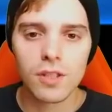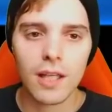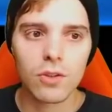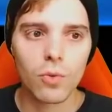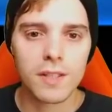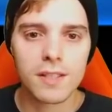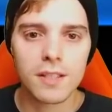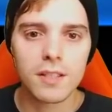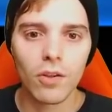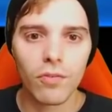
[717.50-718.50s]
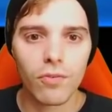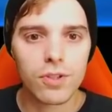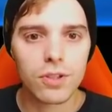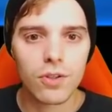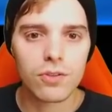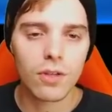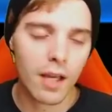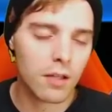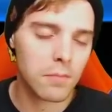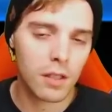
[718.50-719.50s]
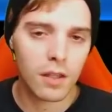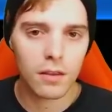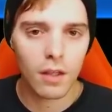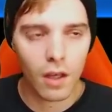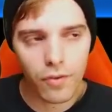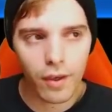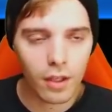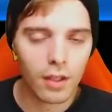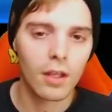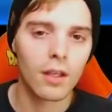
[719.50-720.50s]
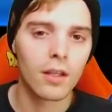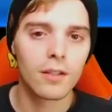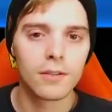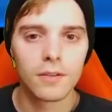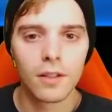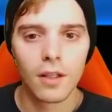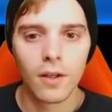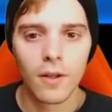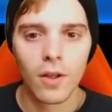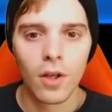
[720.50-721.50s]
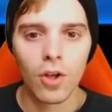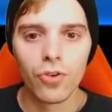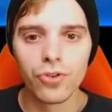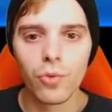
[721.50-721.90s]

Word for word: you get to 160 on the first turn. So that could be a thing. Also